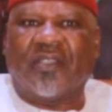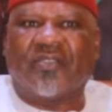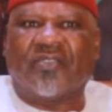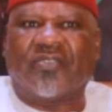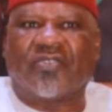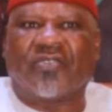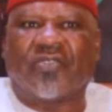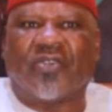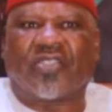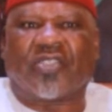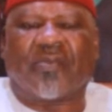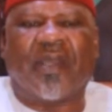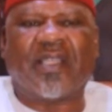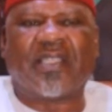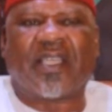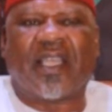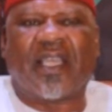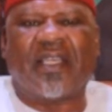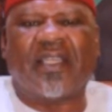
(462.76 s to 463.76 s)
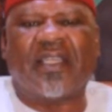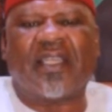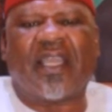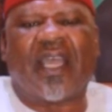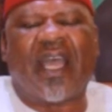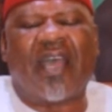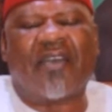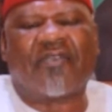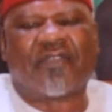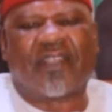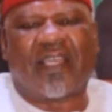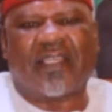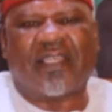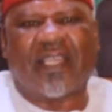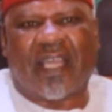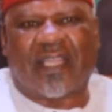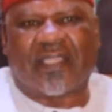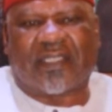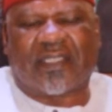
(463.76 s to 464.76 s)
So automatically after
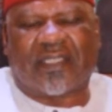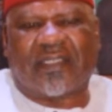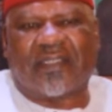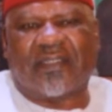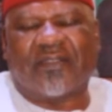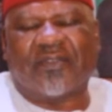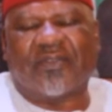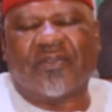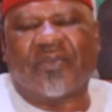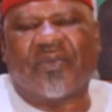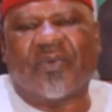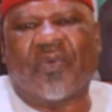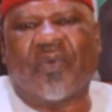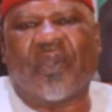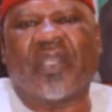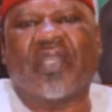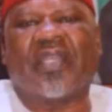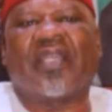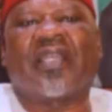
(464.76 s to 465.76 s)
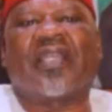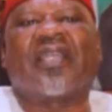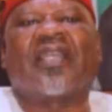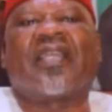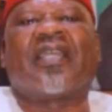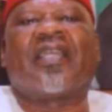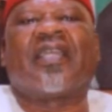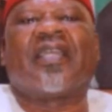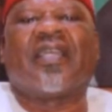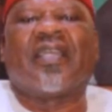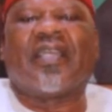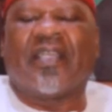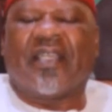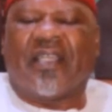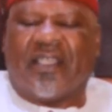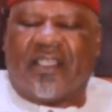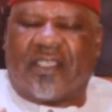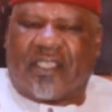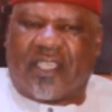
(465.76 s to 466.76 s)
that, we
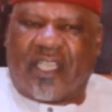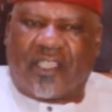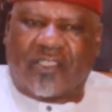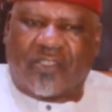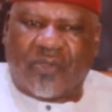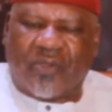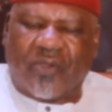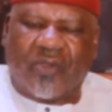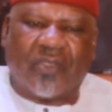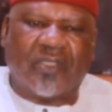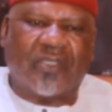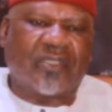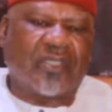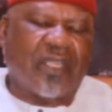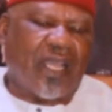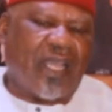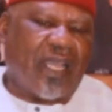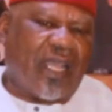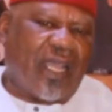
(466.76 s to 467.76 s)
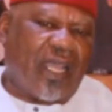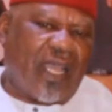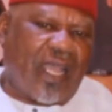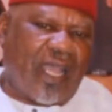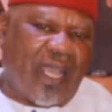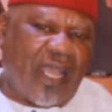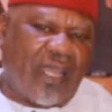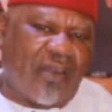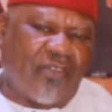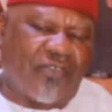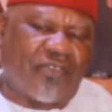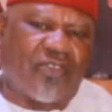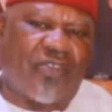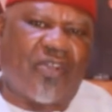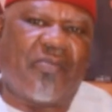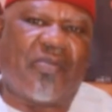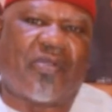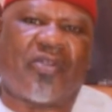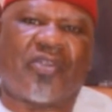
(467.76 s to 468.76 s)
settled out of
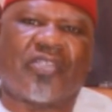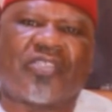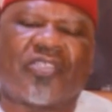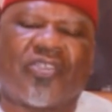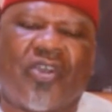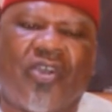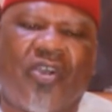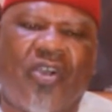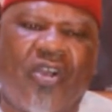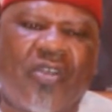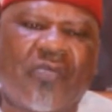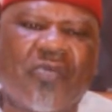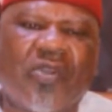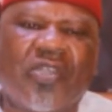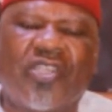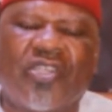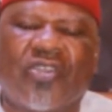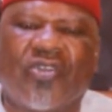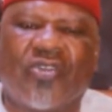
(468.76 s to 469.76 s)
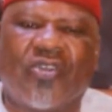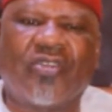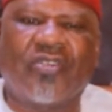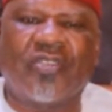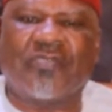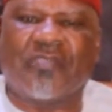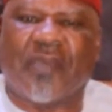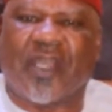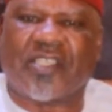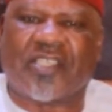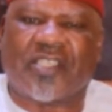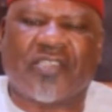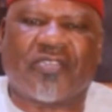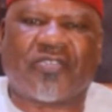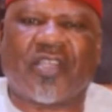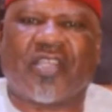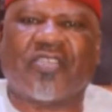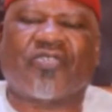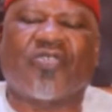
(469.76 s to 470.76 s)
court because almost the whole my
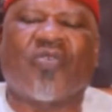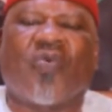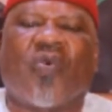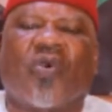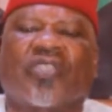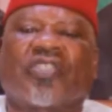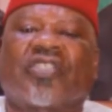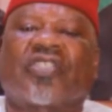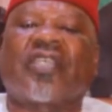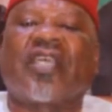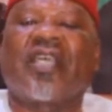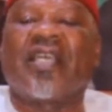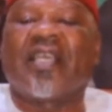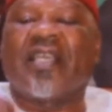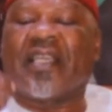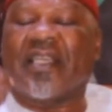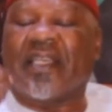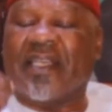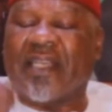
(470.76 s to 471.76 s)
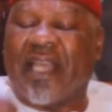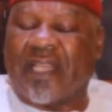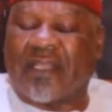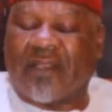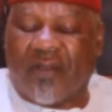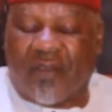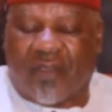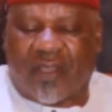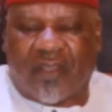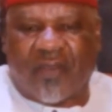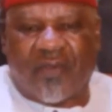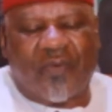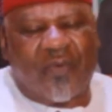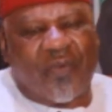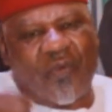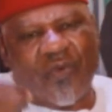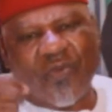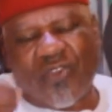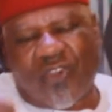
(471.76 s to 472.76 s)
senatorial zone was that, look,
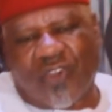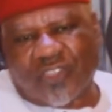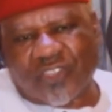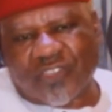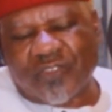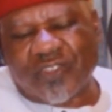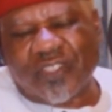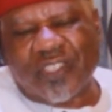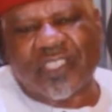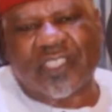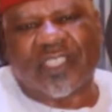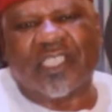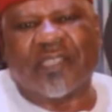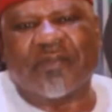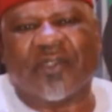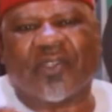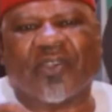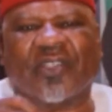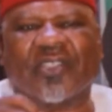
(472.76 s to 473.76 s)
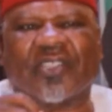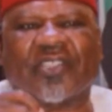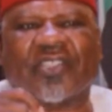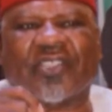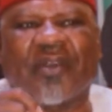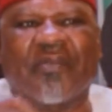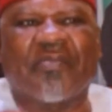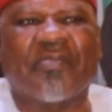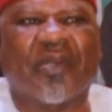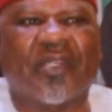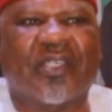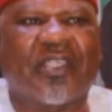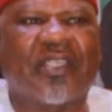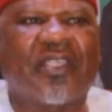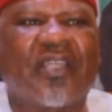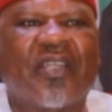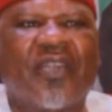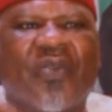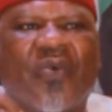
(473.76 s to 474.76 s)
we won't continue this case because
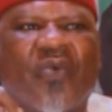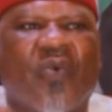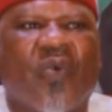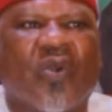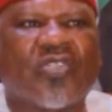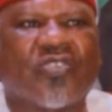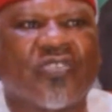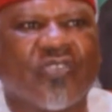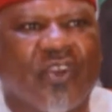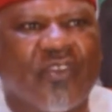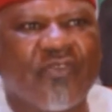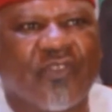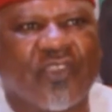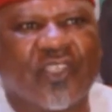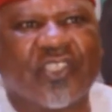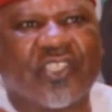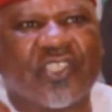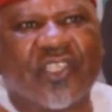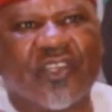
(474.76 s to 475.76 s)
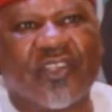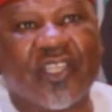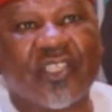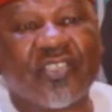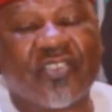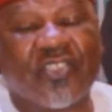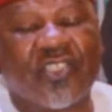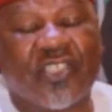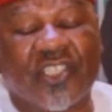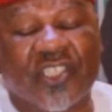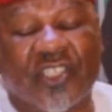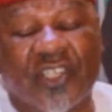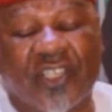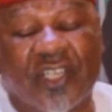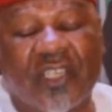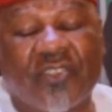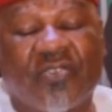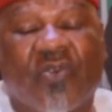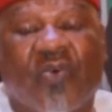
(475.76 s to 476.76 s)
somebody will want to run for the
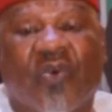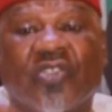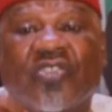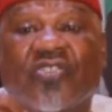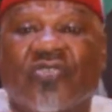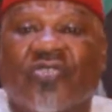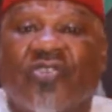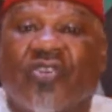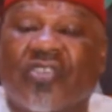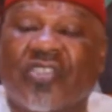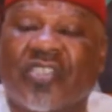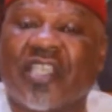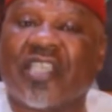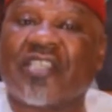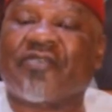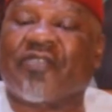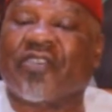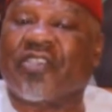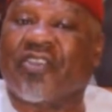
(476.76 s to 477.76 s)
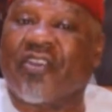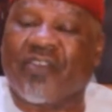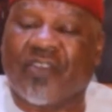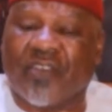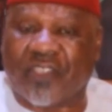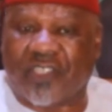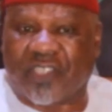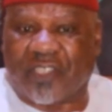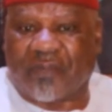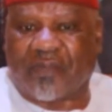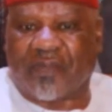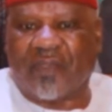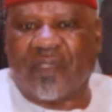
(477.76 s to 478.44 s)
senatorial zone, want to contest for the governorship.